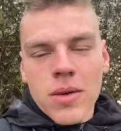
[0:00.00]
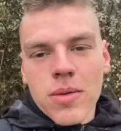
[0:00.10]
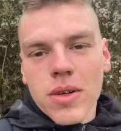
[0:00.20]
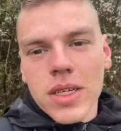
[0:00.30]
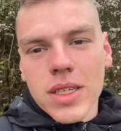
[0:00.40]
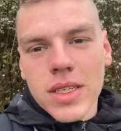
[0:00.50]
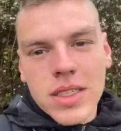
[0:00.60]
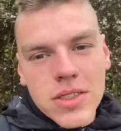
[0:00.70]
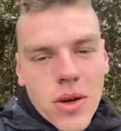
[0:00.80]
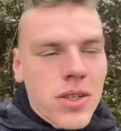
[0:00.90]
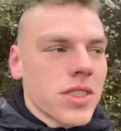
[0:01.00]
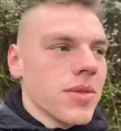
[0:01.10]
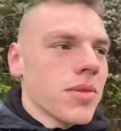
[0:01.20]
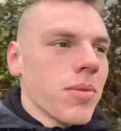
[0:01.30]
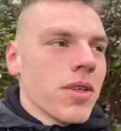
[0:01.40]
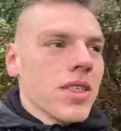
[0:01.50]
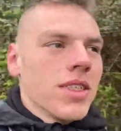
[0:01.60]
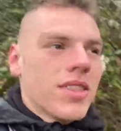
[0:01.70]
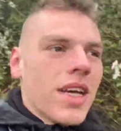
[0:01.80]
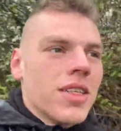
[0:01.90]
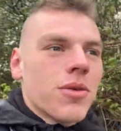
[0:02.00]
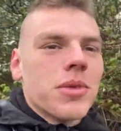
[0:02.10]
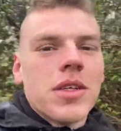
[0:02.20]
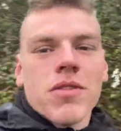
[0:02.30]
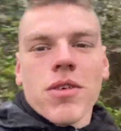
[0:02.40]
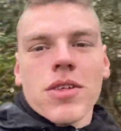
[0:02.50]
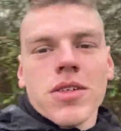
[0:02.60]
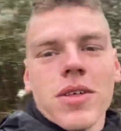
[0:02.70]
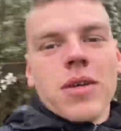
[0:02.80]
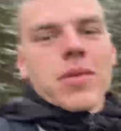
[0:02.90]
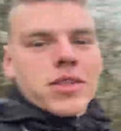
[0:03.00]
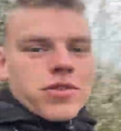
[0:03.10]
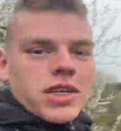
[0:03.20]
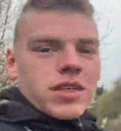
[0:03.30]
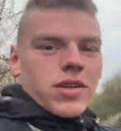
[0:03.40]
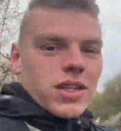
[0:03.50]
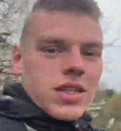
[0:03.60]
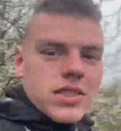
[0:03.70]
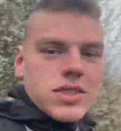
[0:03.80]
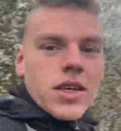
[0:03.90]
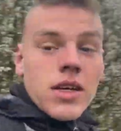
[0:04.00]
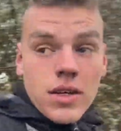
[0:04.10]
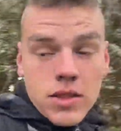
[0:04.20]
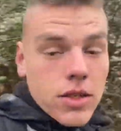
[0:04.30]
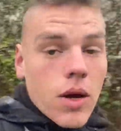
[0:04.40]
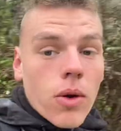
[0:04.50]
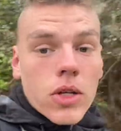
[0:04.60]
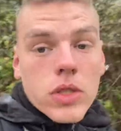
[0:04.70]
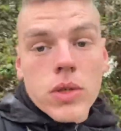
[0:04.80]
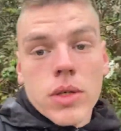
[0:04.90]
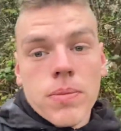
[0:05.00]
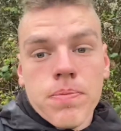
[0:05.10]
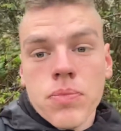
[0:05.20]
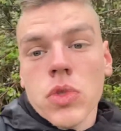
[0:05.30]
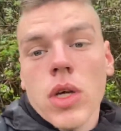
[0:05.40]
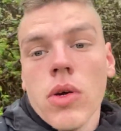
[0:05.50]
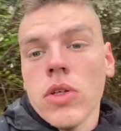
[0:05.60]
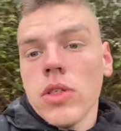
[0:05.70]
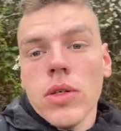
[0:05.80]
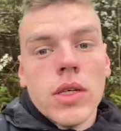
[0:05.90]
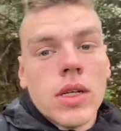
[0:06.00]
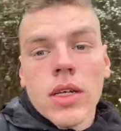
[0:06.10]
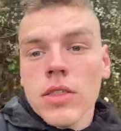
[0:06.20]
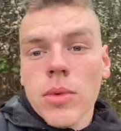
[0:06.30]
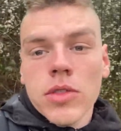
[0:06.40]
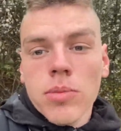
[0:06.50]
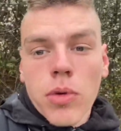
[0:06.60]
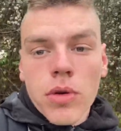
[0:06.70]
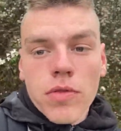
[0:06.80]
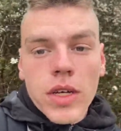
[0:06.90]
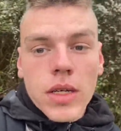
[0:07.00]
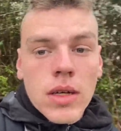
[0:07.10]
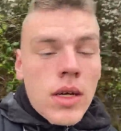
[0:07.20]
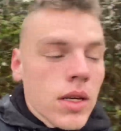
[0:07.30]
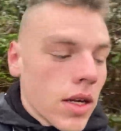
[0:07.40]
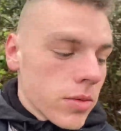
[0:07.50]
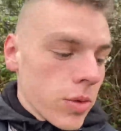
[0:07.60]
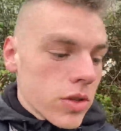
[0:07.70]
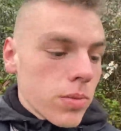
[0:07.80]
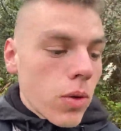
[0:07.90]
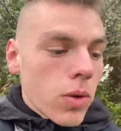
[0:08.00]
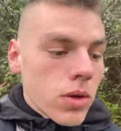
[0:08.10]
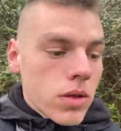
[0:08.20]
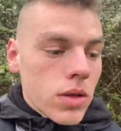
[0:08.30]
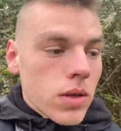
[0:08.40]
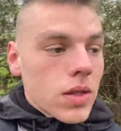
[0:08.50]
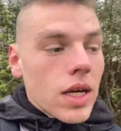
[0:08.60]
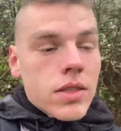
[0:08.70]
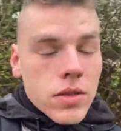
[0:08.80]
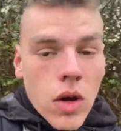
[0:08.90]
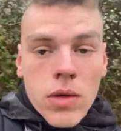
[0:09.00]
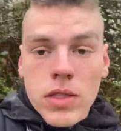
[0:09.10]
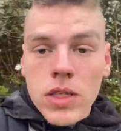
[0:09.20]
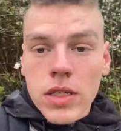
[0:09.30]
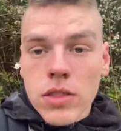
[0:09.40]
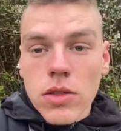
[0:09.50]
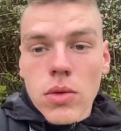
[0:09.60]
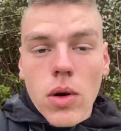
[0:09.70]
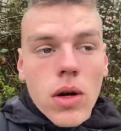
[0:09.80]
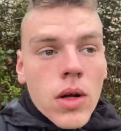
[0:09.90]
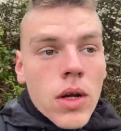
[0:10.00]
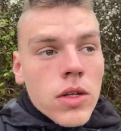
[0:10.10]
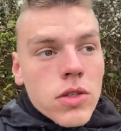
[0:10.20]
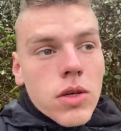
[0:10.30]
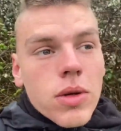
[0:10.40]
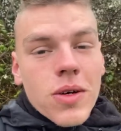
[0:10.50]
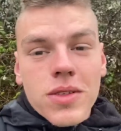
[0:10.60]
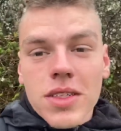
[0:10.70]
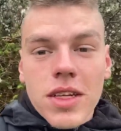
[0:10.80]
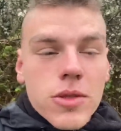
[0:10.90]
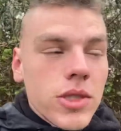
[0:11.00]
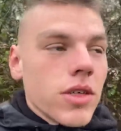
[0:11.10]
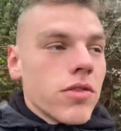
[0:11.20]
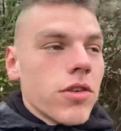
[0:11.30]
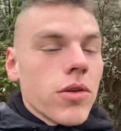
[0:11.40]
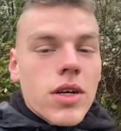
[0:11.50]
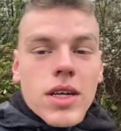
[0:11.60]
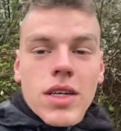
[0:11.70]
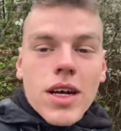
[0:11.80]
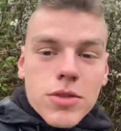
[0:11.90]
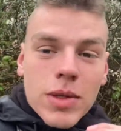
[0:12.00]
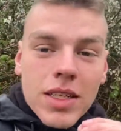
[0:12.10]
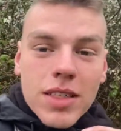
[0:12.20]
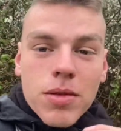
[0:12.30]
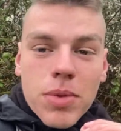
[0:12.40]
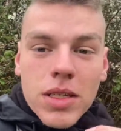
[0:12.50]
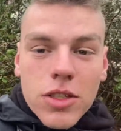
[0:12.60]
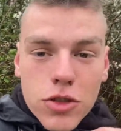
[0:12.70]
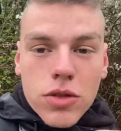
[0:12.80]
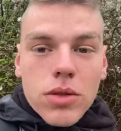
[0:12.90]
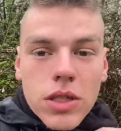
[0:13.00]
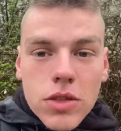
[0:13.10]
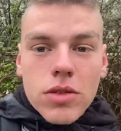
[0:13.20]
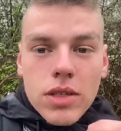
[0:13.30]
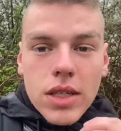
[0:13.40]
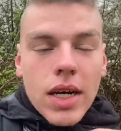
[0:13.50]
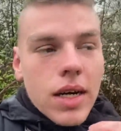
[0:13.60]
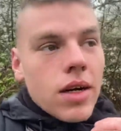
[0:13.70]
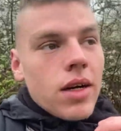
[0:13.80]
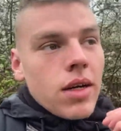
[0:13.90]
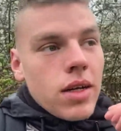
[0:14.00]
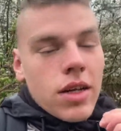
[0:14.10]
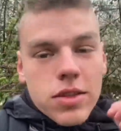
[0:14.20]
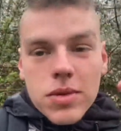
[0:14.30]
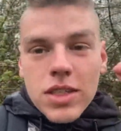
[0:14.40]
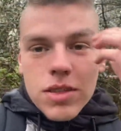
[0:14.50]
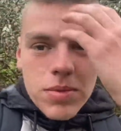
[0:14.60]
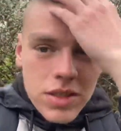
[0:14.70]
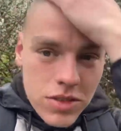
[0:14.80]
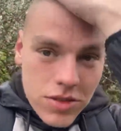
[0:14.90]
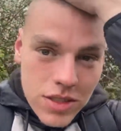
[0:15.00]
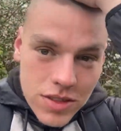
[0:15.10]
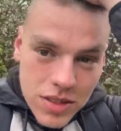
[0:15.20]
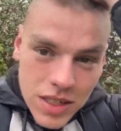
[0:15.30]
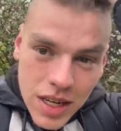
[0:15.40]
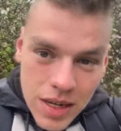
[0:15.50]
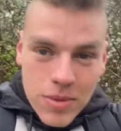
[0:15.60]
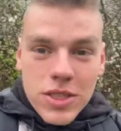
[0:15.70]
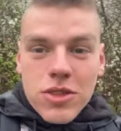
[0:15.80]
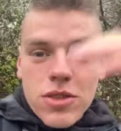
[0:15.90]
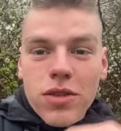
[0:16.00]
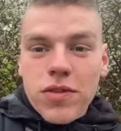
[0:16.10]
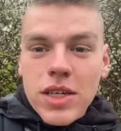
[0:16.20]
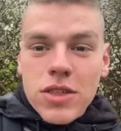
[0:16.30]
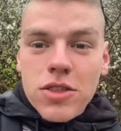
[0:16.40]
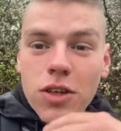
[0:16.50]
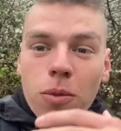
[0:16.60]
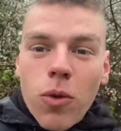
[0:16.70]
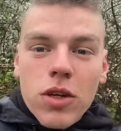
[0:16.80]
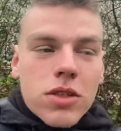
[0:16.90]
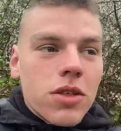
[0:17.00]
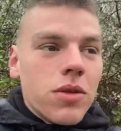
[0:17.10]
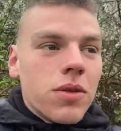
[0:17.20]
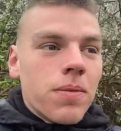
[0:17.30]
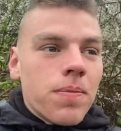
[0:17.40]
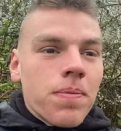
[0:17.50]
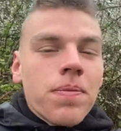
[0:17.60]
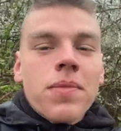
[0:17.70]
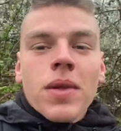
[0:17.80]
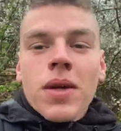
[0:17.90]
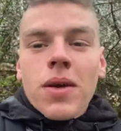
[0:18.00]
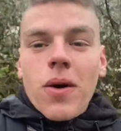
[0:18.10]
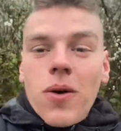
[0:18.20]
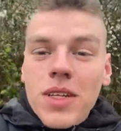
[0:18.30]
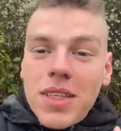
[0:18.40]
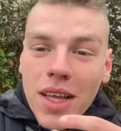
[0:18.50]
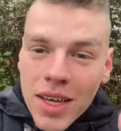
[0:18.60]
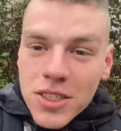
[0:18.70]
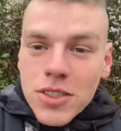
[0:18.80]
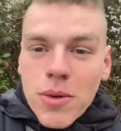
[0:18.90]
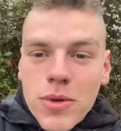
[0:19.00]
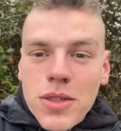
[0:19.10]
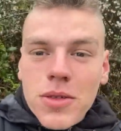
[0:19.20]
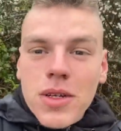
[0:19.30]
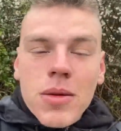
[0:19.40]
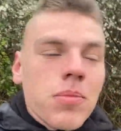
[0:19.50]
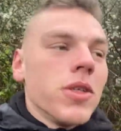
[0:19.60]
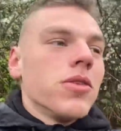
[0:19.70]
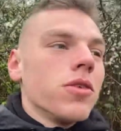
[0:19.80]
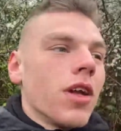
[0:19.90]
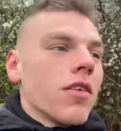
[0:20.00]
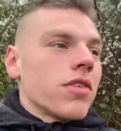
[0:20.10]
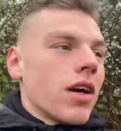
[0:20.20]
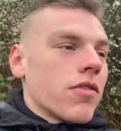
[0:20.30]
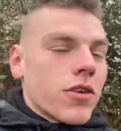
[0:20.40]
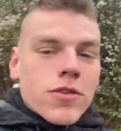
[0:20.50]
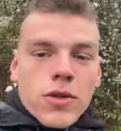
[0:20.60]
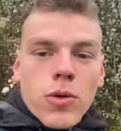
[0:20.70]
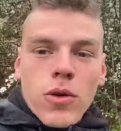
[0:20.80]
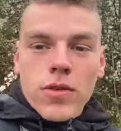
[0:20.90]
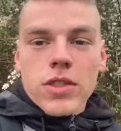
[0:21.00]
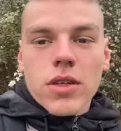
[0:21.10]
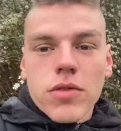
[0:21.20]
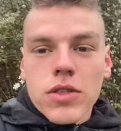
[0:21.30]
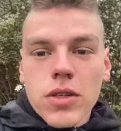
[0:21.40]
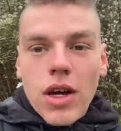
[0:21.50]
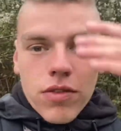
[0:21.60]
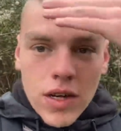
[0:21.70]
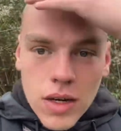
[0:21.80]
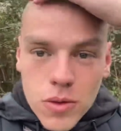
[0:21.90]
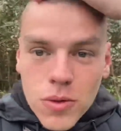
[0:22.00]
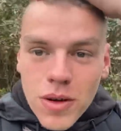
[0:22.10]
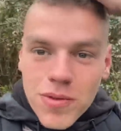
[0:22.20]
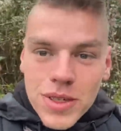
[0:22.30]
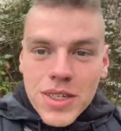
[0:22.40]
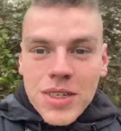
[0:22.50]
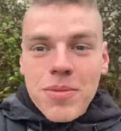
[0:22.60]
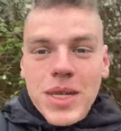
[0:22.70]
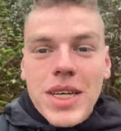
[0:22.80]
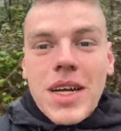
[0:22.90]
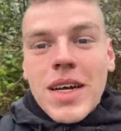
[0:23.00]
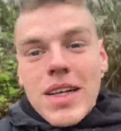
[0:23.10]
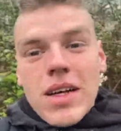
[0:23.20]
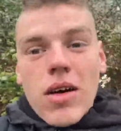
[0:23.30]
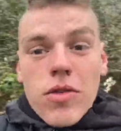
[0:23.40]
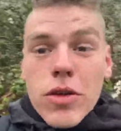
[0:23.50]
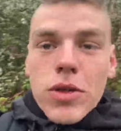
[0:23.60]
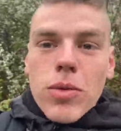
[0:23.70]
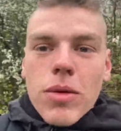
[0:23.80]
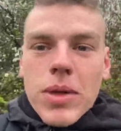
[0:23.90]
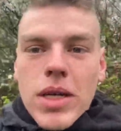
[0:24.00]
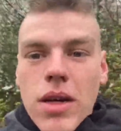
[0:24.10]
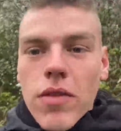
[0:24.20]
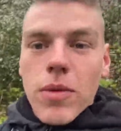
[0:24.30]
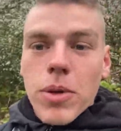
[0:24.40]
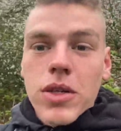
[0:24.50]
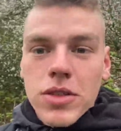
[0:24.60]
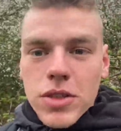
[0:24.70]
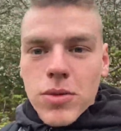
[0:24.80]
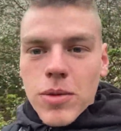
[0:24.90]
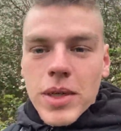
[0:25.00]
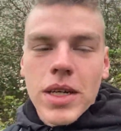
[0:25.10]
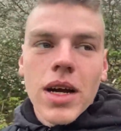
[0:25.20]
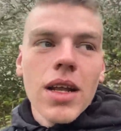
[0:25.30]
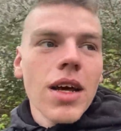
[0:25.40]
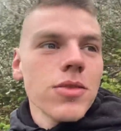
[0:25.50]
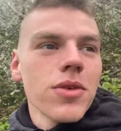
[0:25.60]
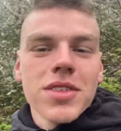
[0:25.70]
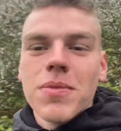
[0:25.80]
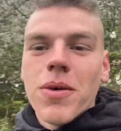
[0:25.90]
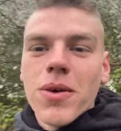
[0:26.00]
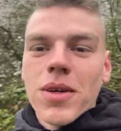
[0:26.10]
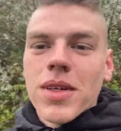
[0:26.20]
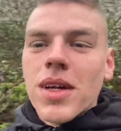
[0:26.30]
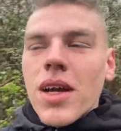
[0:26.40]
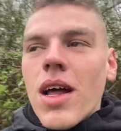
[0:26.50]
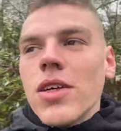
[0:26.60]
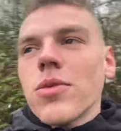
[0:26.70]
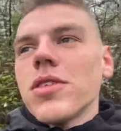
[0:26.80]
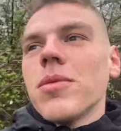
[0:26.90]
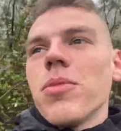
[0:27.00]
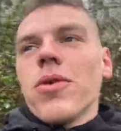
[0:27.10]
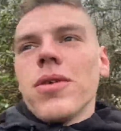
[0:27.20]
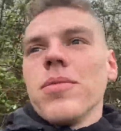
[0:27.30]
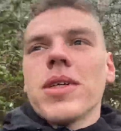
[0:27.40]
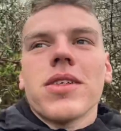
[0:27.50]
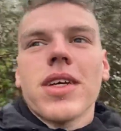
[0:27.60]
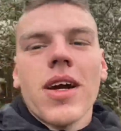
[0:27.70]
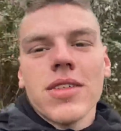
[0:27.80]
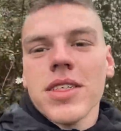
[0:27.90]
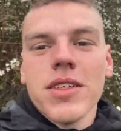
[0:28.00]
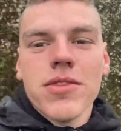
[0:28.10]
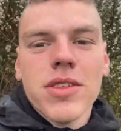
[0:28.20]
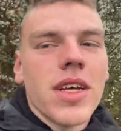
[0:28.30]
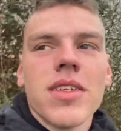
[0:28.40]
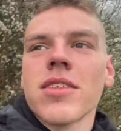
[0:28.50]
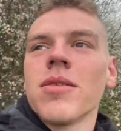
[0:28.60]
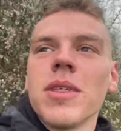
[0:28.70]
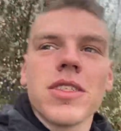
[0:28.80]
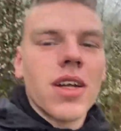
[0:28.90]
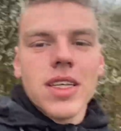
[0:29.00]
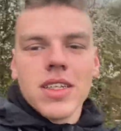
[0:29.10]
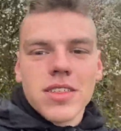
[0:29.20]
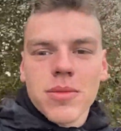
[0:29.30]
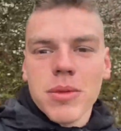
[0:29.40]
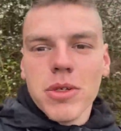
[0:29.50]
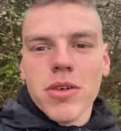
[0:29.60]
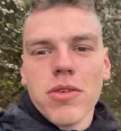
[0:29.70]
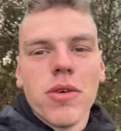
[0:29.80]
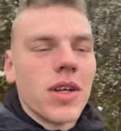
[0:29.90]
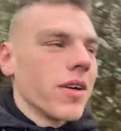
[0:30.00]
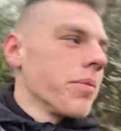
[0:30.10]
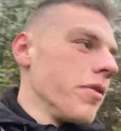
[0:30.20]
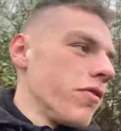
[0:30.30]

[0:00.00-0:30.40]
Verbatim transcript: we're in these hardships and we're in these days where we did not feel like doing it, when it's raining like this, to go out and do it, to go out and do it. And that's the most important thing. That's the most important lesson I would say to you lot. Do it on the days when you don't feel like it. That's when discipline is truly, truly there. That's when discipline is truly, truly there. When you do things you don't want to do, on the days you don't want to do them, but you do that for that further goal of yourself. You do that for that goal of where you're going to be, of who you want to be, of the person you want to be. And that's what's important. That's what's important because I guarantee in a few days it's going to be sunny and it's going to be beautiful and I'm going to be